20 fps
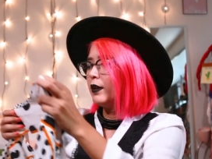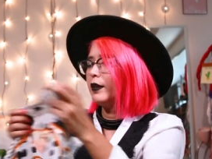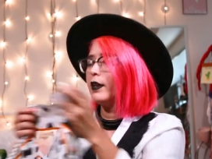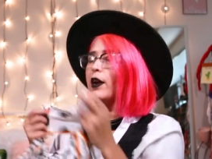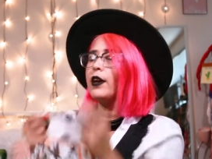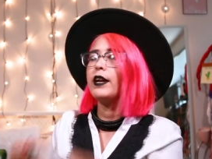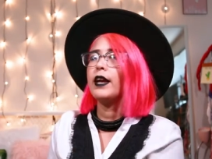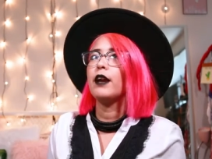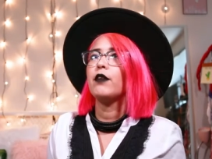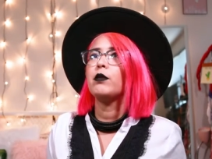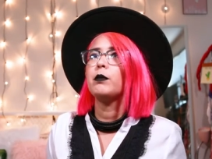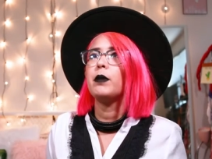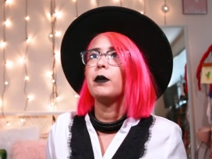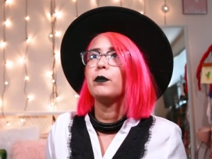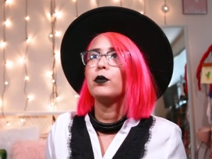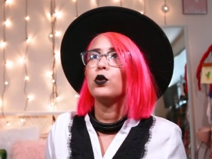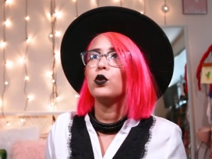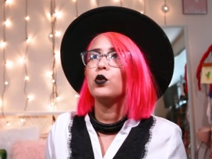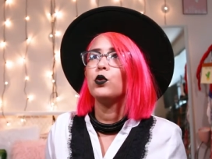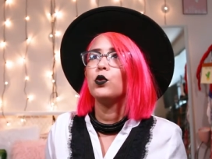and I can't
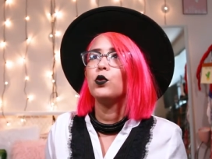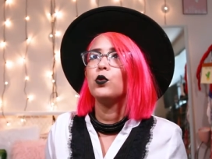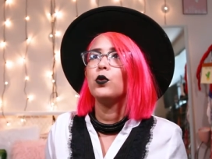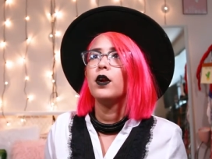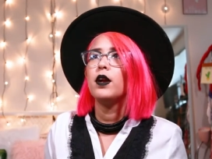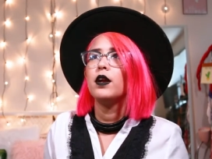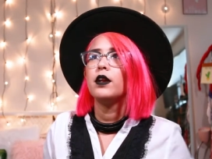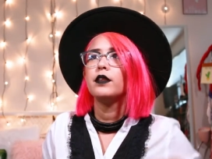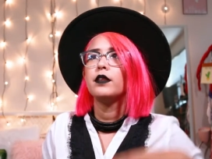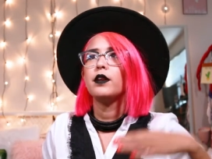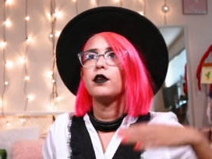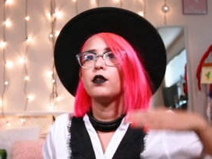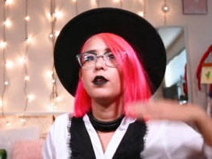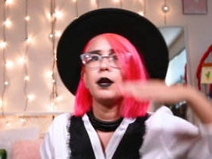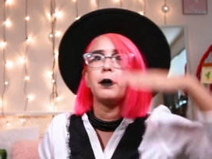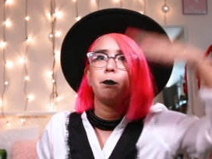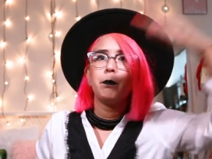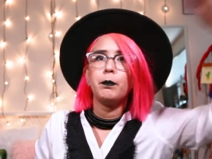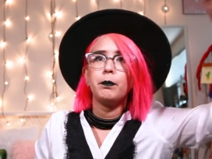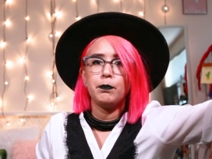remember who they're
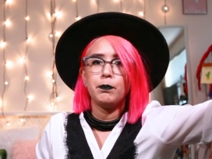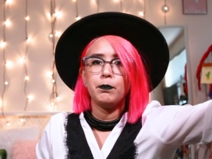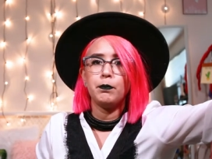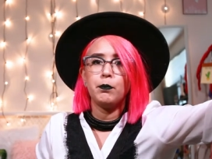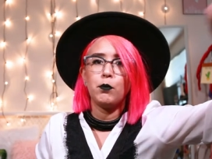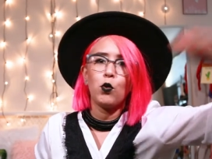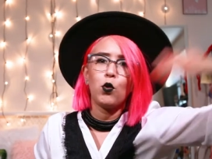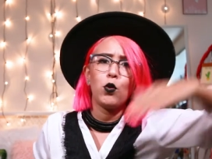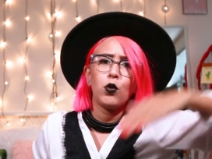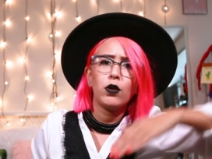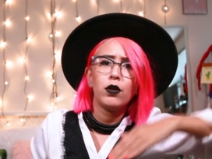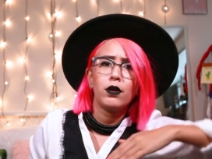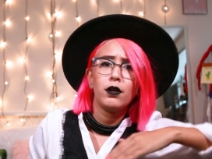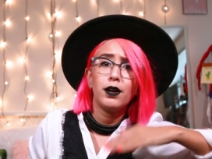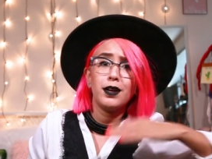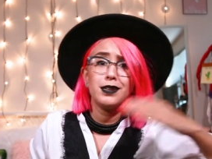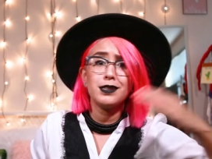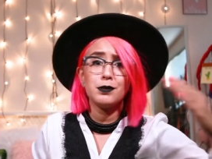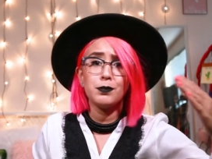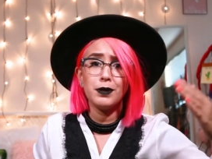like more
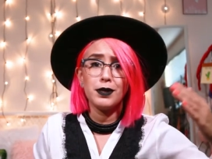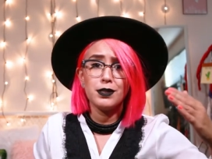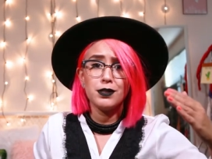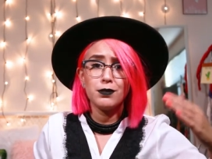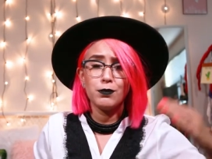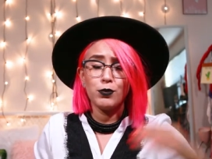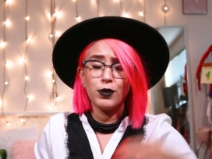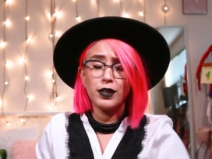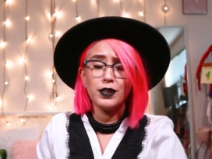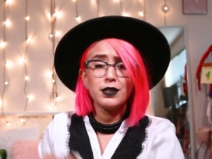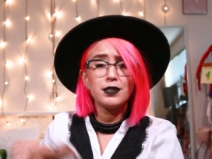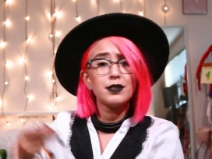expensive brand.